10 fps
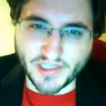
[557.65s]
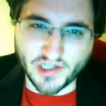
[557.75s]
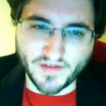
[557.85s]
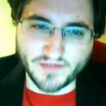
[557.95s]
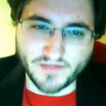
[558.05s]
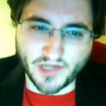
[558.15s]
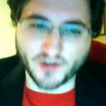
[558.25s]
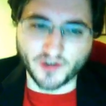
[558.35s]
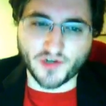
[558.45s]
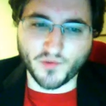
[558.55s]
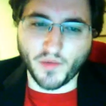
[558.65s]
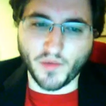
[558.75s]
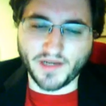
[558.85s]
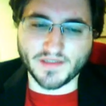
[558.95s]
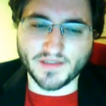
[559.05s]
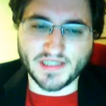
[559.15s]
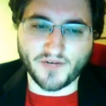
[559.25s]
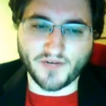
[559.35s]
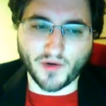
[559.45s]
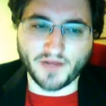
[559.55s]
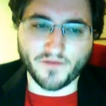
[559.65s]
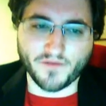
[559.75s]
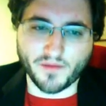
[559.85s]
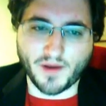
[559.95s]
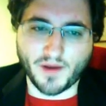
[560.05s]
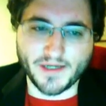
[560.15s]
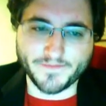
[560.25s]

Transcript: sure that Donald Trump will win in the state of Oregon for their primary.